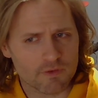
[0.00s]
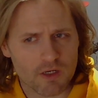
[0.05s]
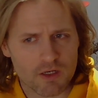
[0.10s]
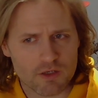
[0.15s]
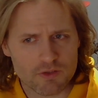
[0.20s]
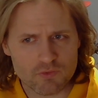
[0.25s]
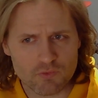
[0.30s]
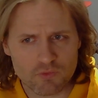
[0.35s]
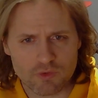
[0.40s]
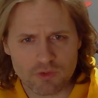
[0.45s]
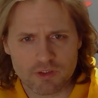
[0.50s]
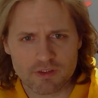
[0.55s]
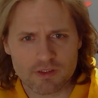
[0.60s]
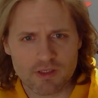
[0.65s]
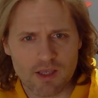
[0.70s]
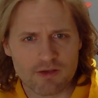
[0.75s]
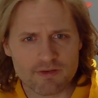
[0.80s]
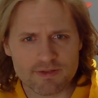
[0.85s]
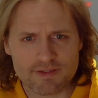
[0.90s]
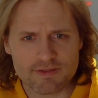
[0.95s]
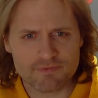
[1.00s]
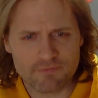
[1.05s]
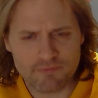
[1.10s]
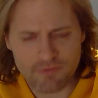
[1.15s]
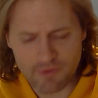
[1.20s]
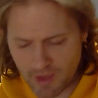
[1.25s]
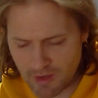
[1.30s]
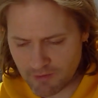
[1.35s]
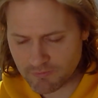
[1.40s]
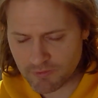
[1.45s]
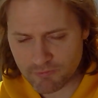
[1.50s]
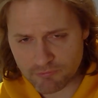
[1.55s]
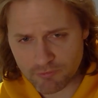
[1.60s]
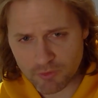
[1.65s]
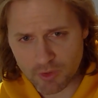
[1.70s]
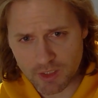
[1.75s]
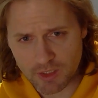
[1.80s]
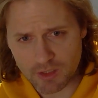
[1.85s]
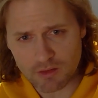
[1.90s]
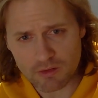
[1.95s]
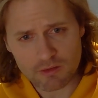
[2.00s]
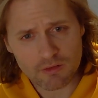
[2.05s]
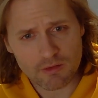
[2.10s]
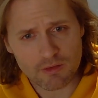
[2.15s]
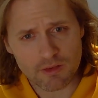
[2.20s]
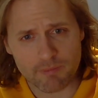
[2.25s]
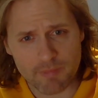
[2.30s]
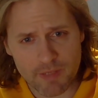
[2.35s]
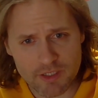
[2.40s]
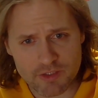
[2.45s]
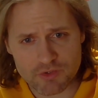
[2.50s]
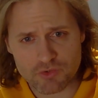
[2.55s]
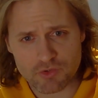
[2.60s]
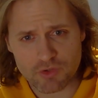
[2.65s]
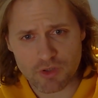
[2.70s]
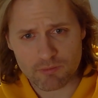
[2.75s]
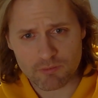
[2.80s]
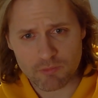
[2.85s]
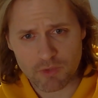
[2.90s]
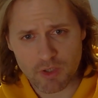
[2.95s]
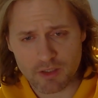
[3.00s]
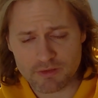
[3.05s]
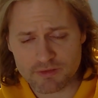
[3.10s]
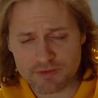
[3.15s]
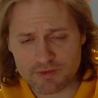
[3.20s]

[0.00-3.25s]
And I was heavy footing the bass drum, right?